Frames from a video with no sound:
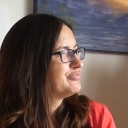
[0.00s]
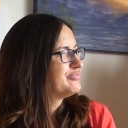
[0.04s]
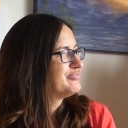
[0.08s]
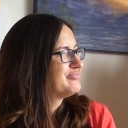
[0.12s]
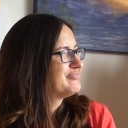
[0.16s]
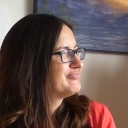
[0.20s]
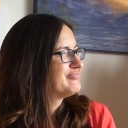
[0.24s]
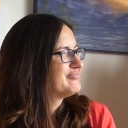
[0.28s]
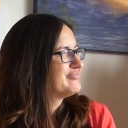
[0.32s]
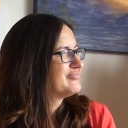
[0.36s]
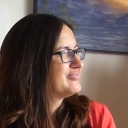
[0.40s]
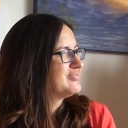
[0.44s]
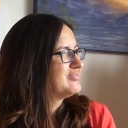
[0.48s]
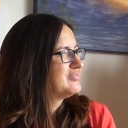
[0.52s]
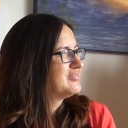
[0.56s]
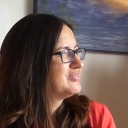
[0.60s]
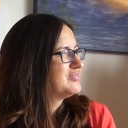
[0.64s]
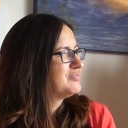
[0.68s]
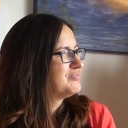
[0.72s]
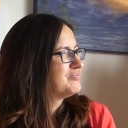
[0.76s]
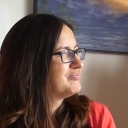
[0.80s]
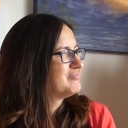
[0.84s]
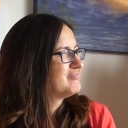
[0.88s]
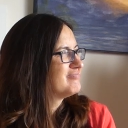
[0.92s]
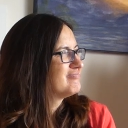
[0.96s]

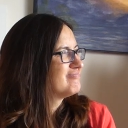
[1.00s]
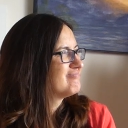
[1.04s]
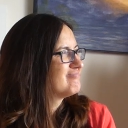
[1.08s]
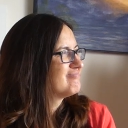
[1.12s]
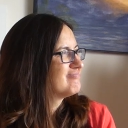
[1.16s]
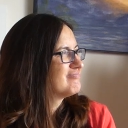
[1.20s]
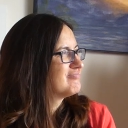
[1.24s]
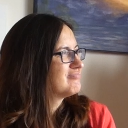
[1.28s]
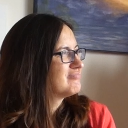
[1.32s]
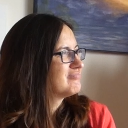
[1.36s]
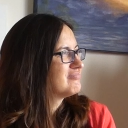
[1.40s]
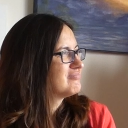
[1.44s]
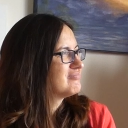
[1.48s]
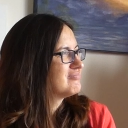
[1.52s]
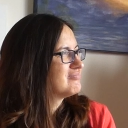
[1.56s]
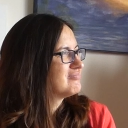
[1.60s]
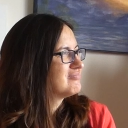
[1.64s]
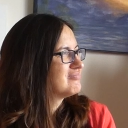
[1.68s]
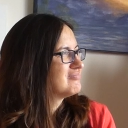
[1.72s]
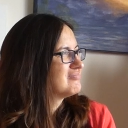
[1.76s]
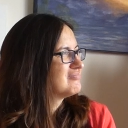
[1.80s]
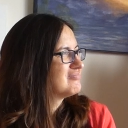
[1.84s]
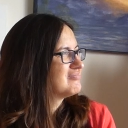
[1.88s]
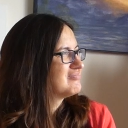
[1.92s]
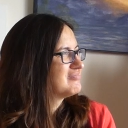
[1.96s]

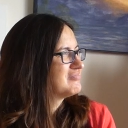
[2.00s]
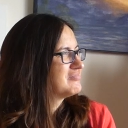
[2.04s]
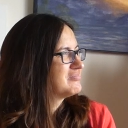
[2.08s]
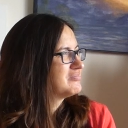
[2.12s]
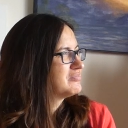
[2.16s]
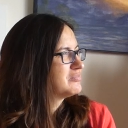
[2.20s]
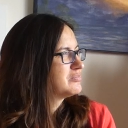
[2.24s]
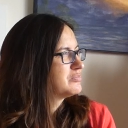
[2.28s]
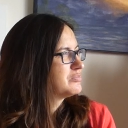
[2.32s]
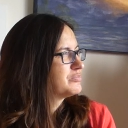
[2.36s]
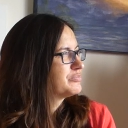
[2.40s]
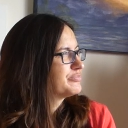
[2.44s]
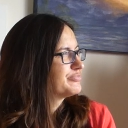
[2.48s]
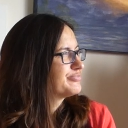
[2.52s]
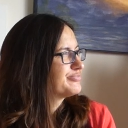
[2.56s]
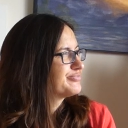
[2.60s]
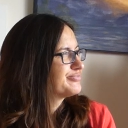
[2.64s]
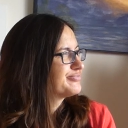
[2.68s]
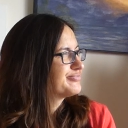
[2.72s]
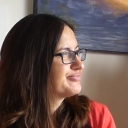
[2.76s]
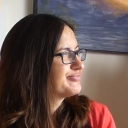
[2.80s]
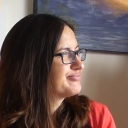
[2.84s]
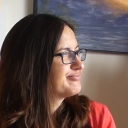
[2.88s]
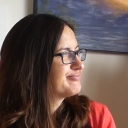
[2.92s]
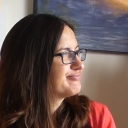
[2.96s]

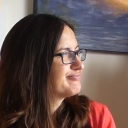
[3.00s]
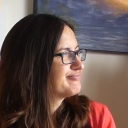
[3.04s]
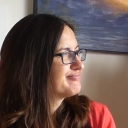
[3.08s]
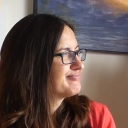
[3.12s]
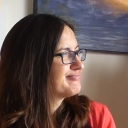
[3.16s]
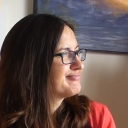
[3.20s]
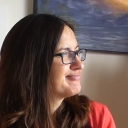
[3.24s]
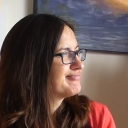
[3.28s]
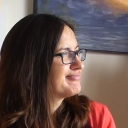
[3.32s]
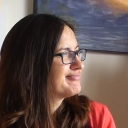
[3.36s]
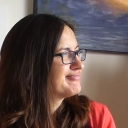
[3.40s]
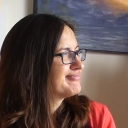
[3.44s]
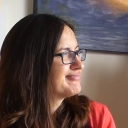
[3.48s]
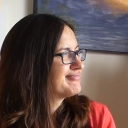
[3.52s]
Nothing is said.